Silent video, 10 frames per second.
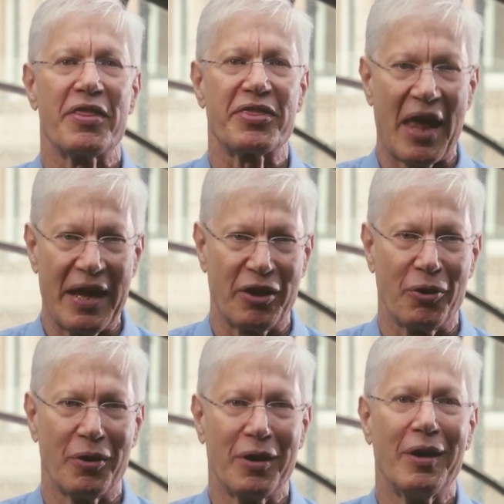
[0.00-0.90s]
thank
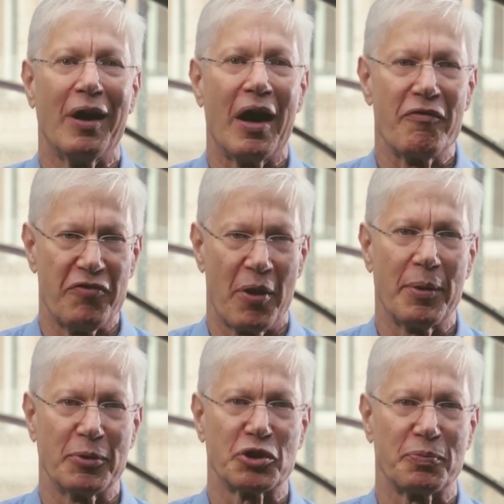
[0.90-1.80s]
you. I
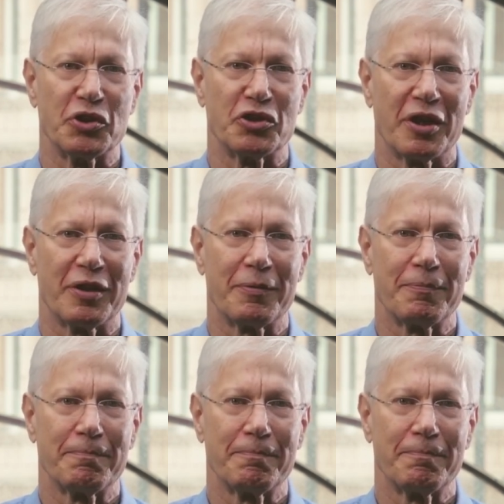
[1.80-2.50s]
very much appreciate it.